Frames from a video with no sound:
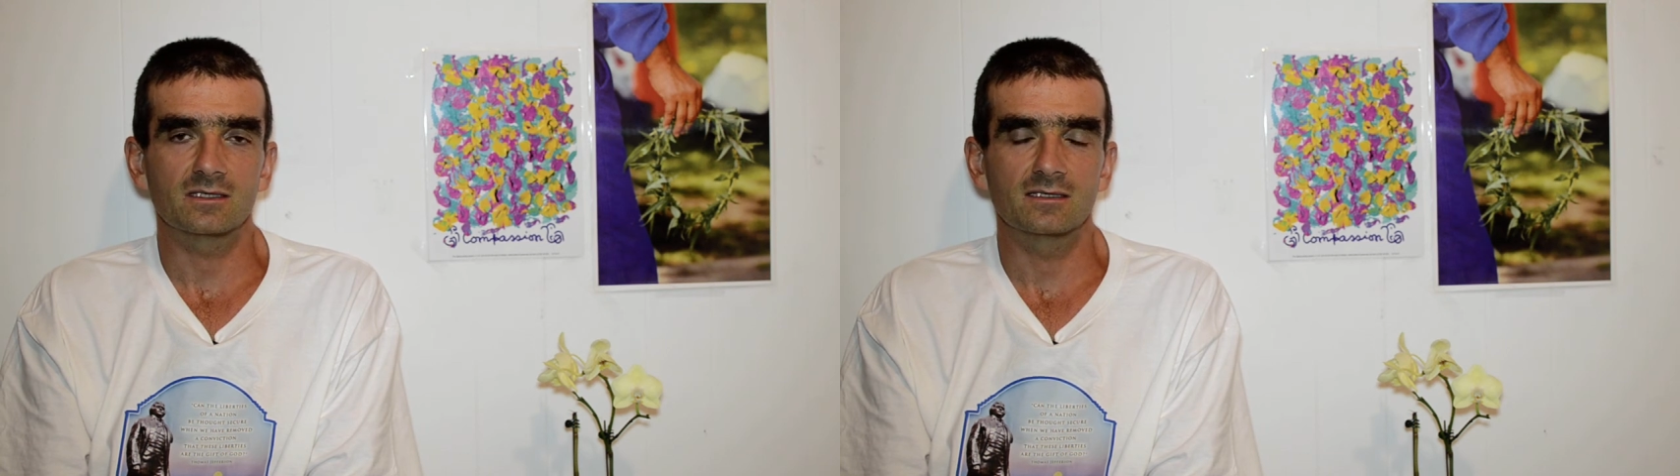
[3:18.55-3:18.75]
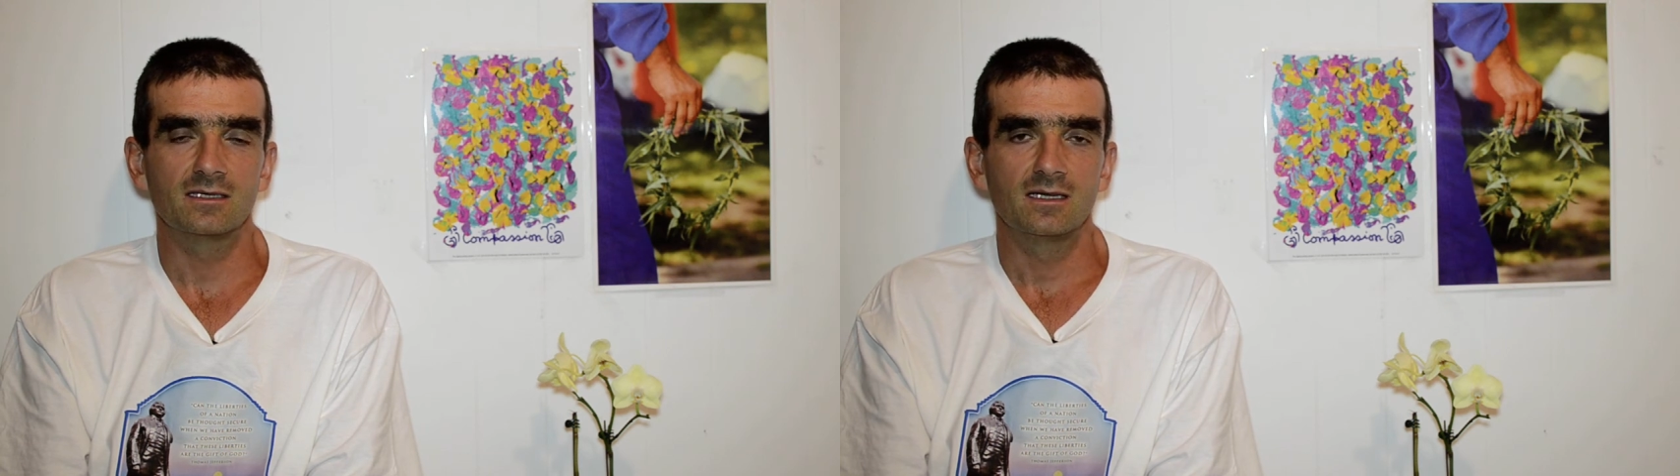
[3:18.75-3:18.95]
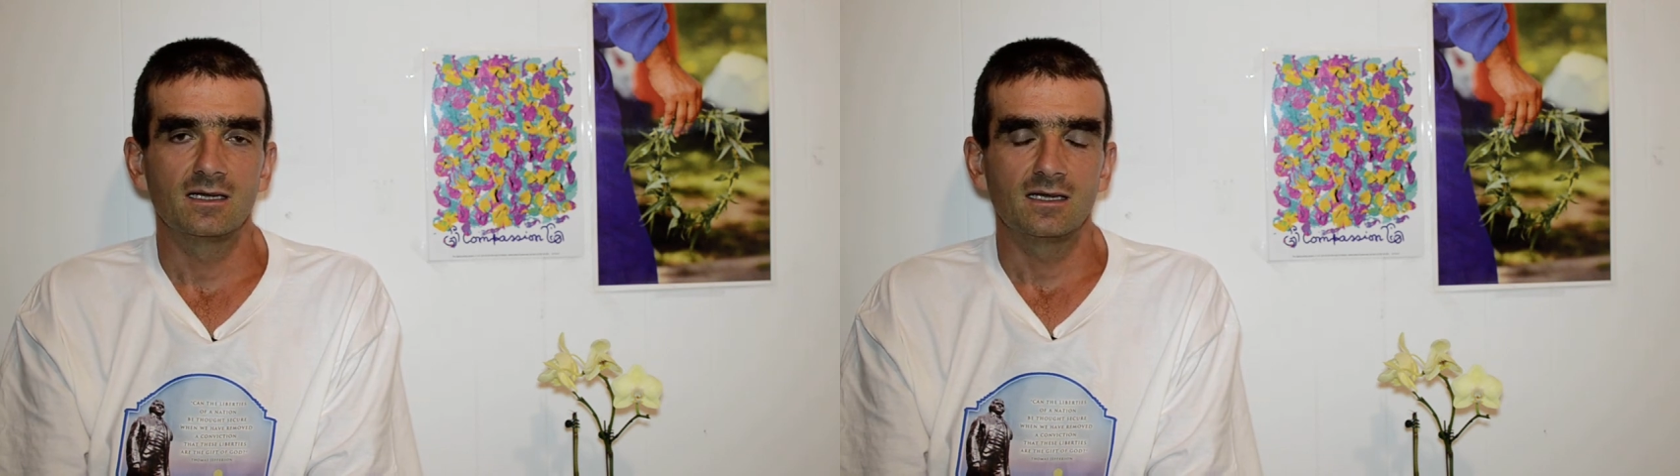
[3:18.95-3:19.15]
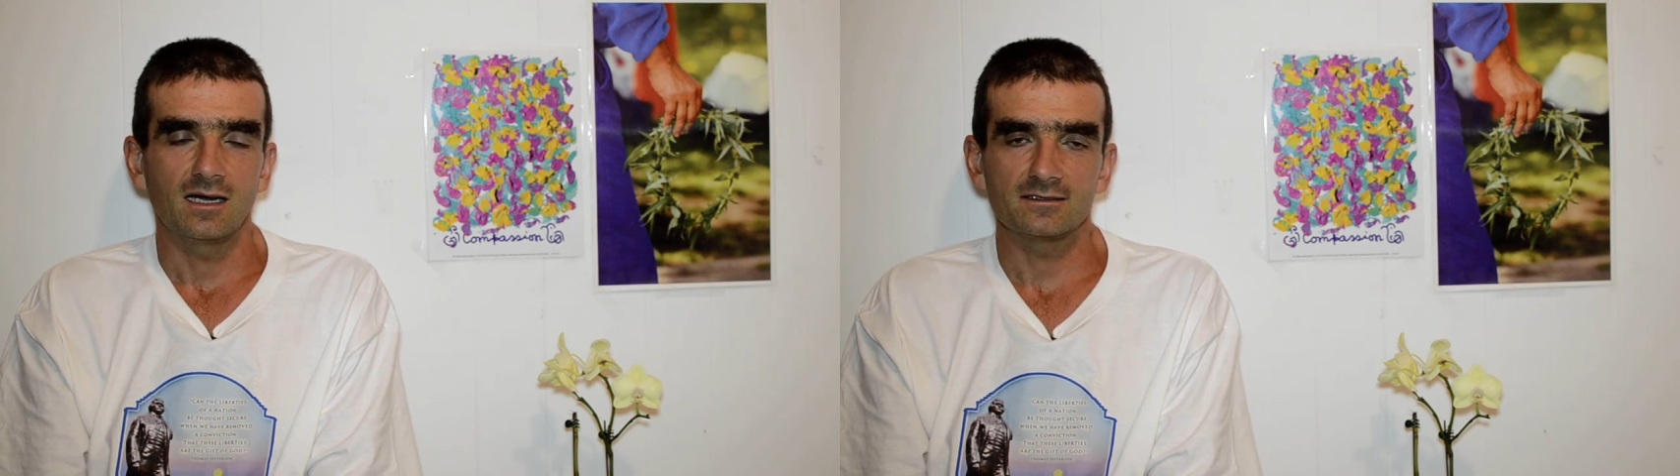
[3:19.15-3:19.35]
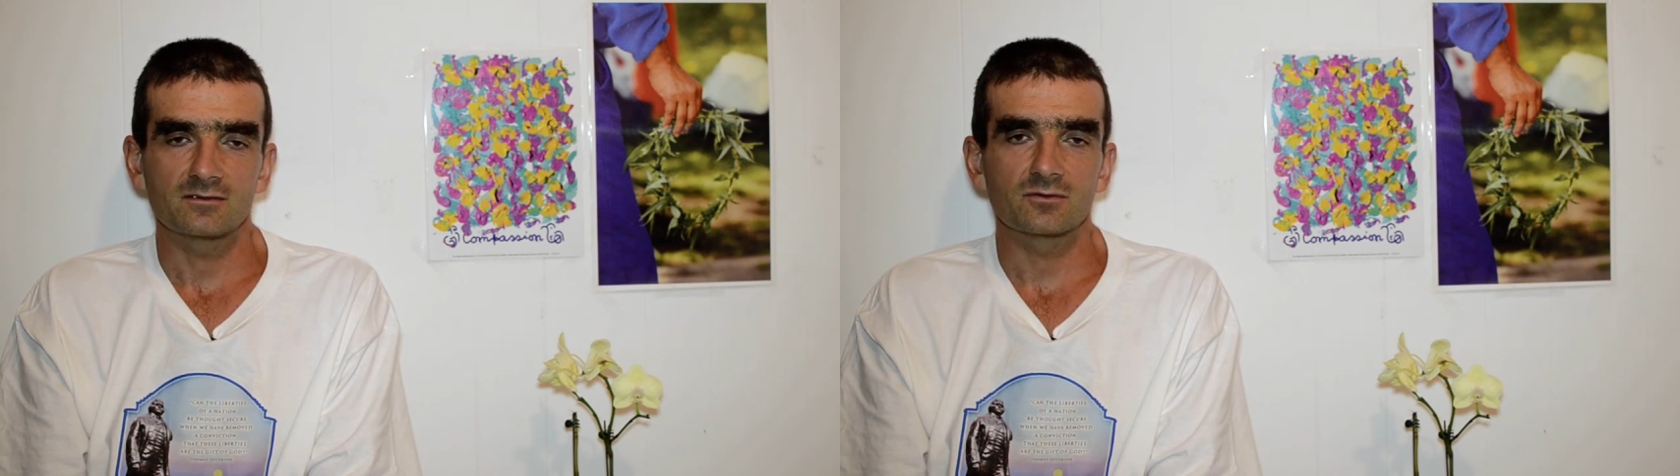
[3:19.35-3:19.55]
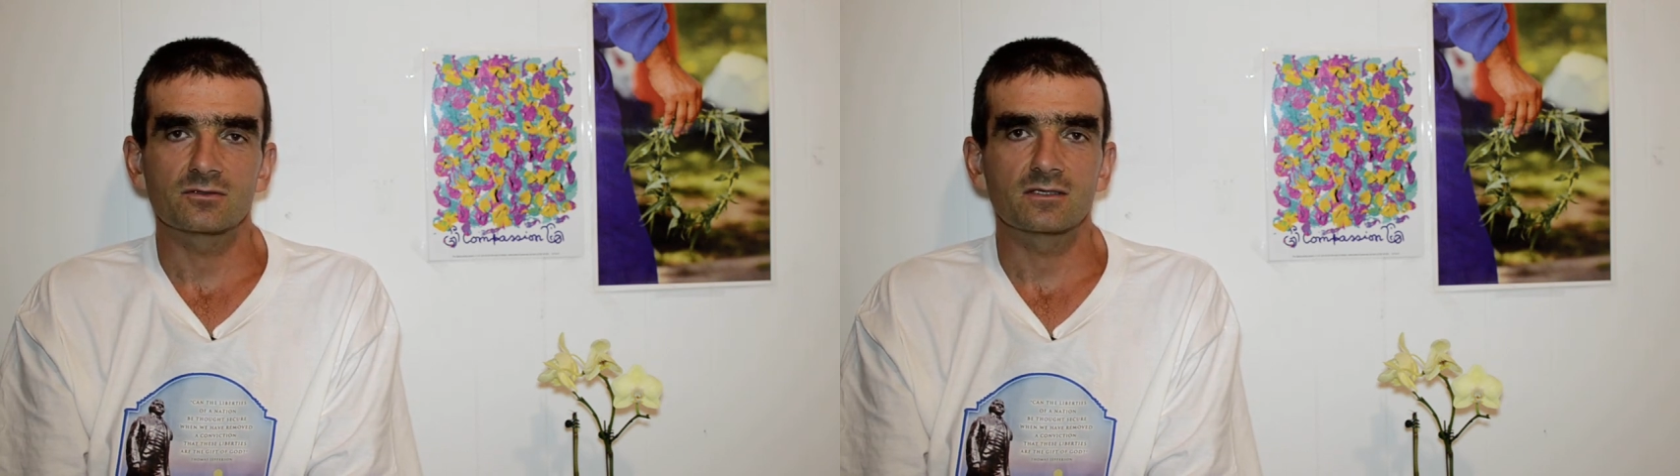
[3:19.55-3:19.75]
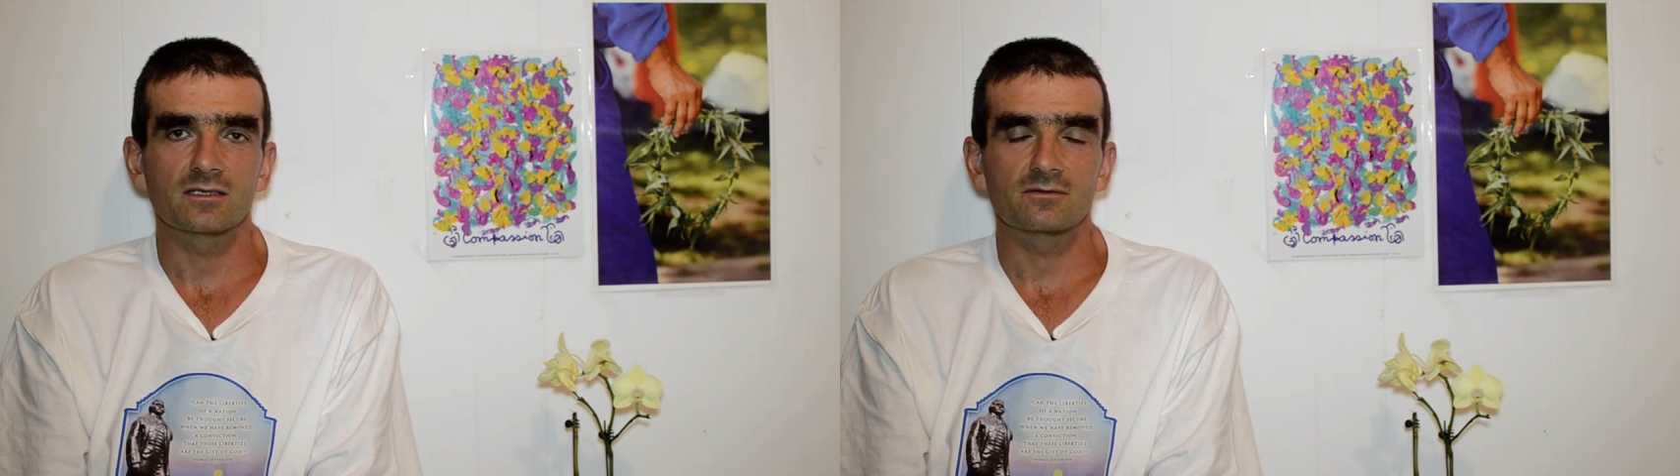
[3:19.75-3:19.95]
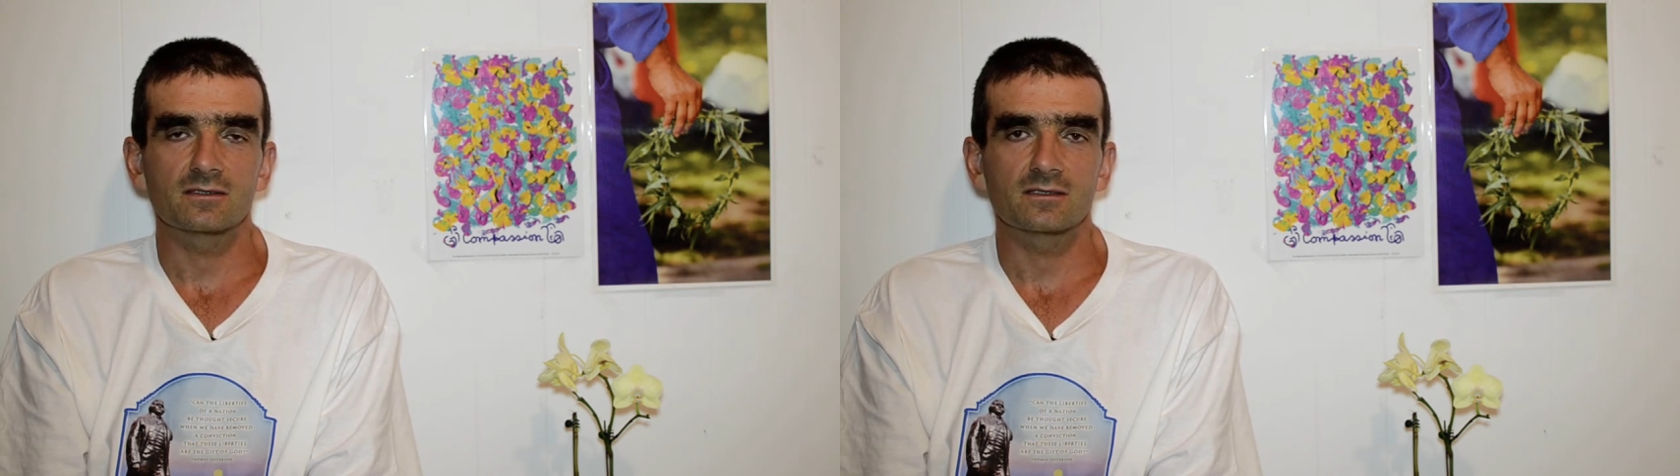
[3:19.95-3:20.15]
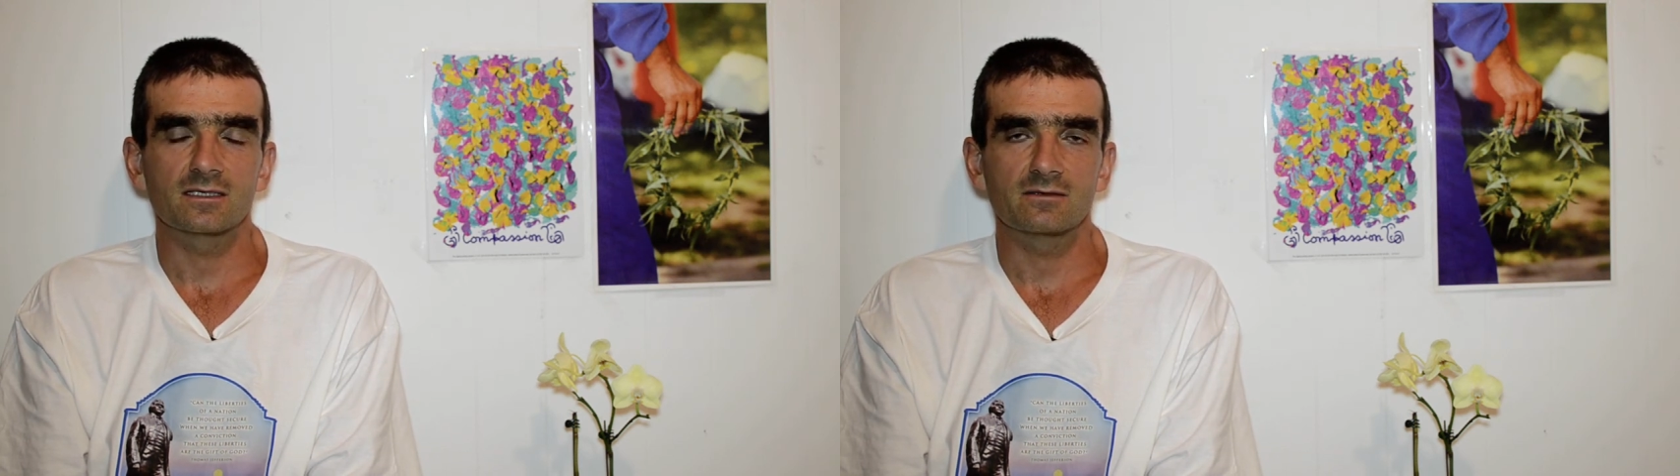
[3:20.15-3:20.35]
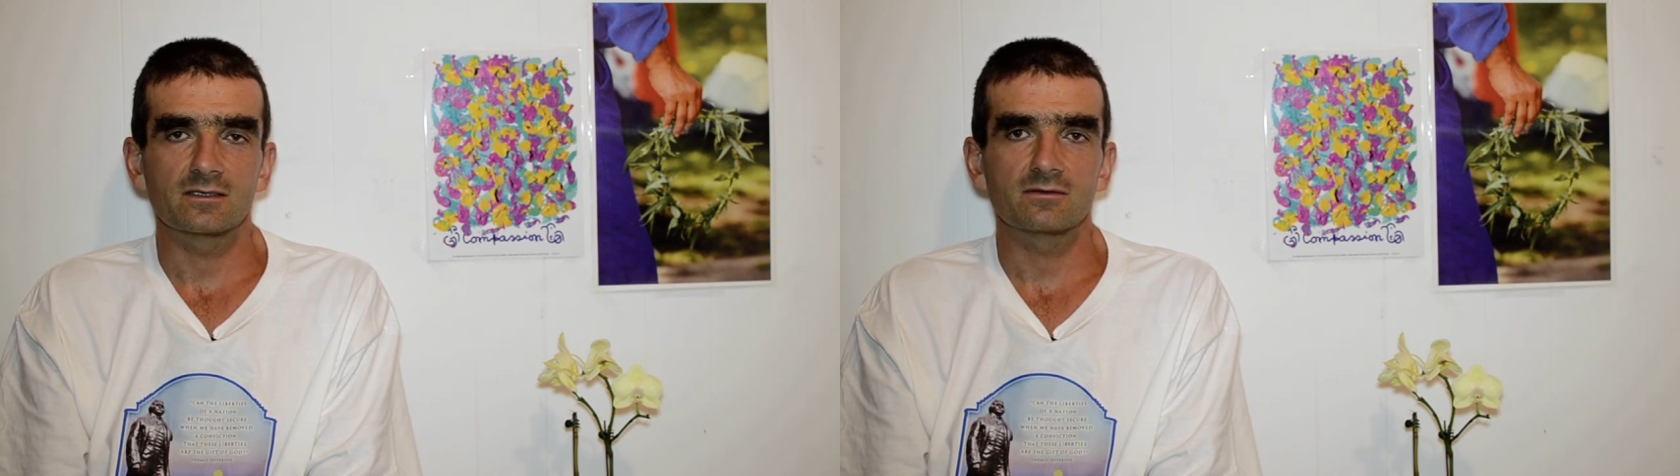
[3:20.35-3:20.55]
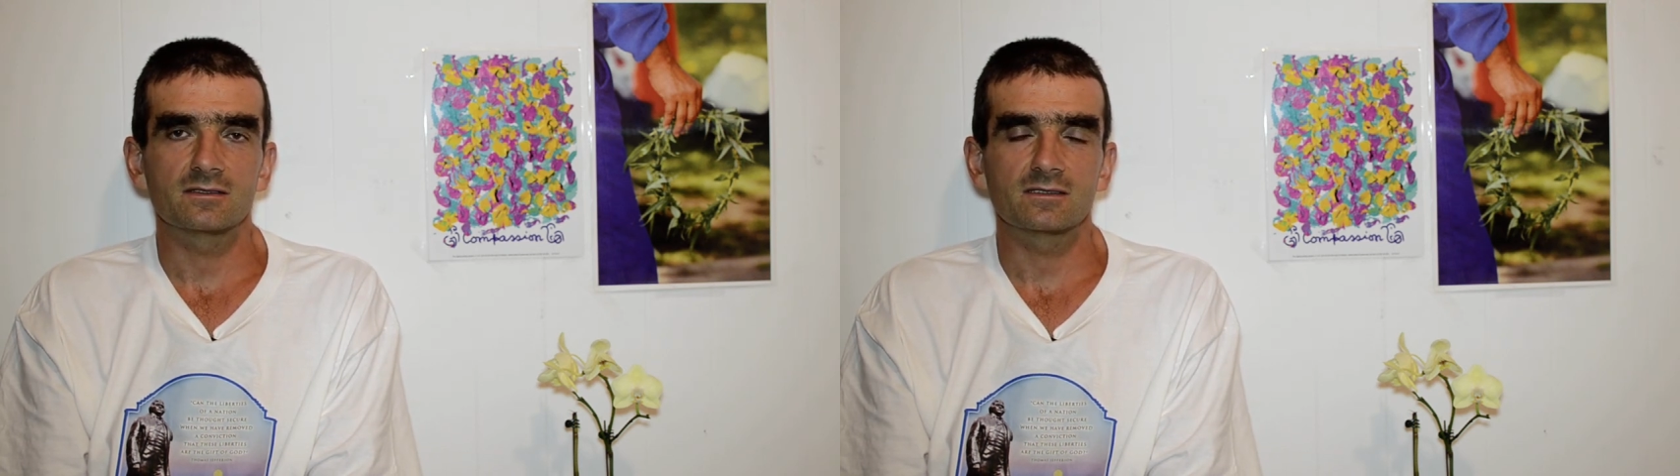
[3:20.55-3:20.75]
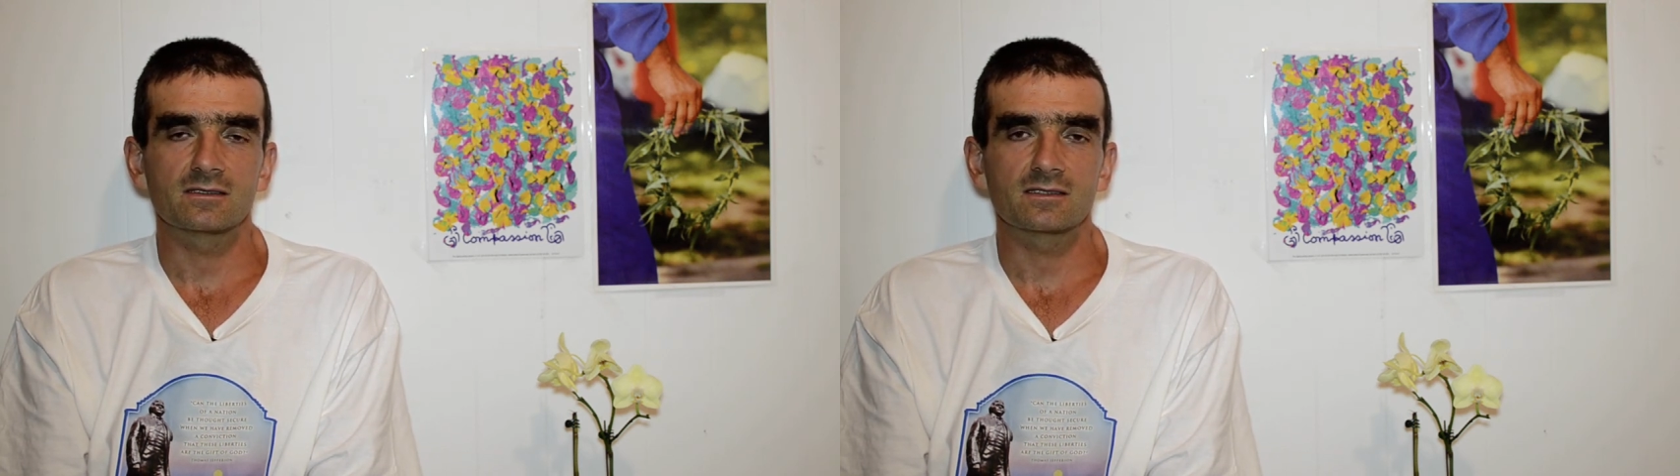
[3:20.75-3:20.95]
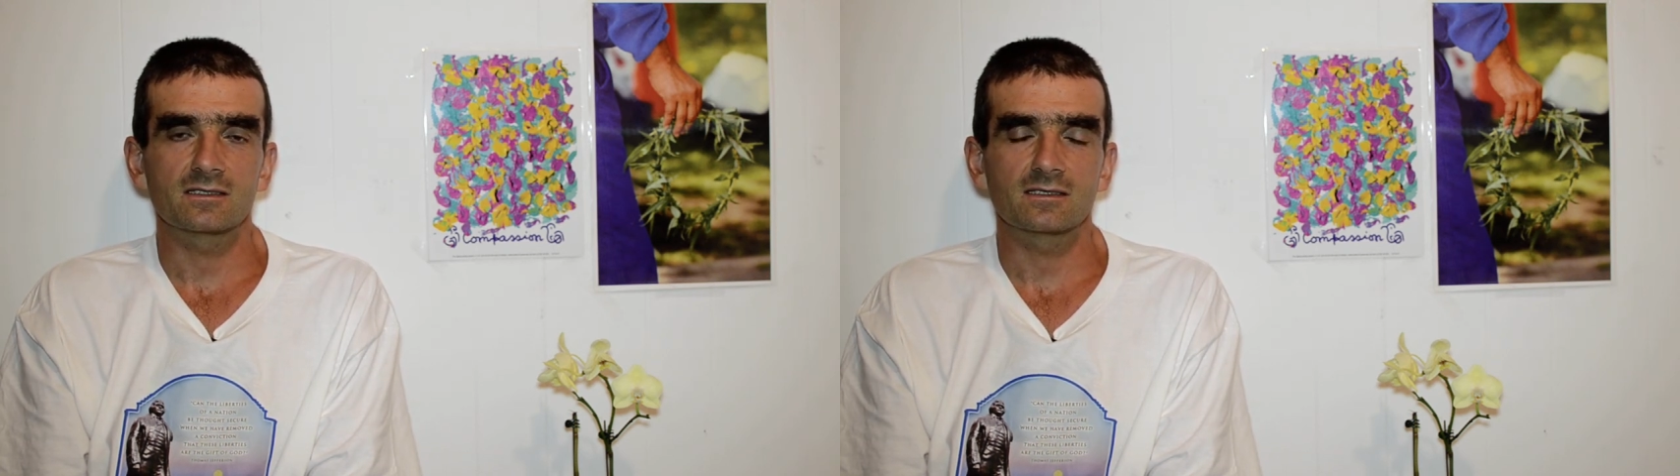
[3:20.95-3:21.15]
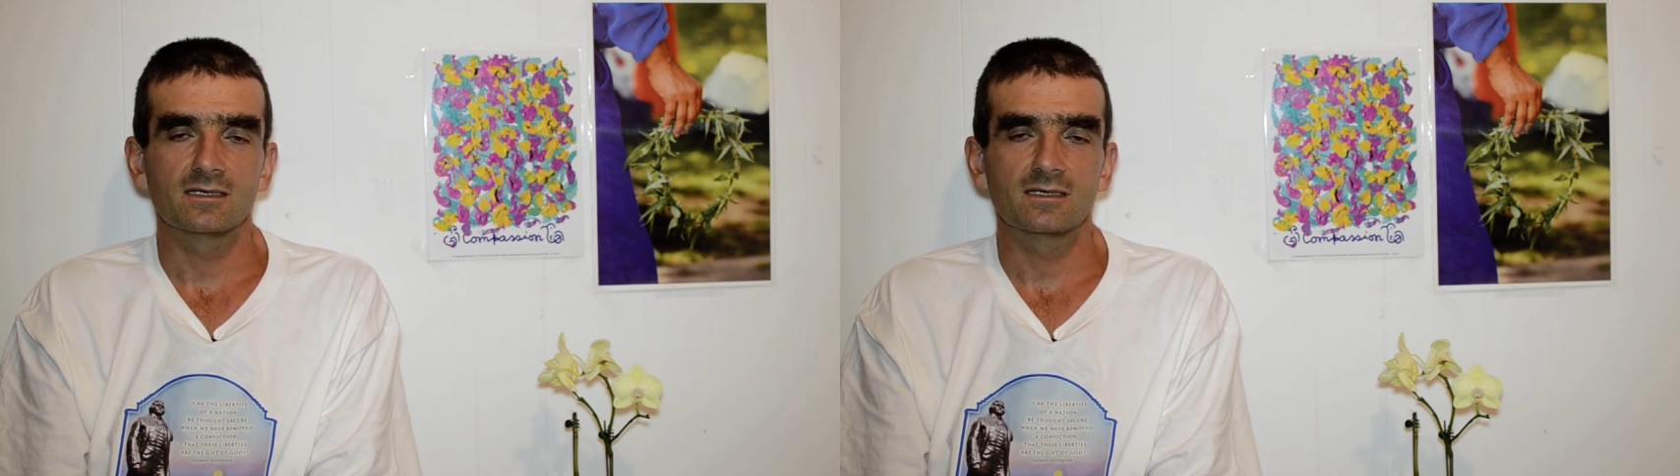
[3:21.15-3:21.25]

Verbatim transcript: I just want to give everything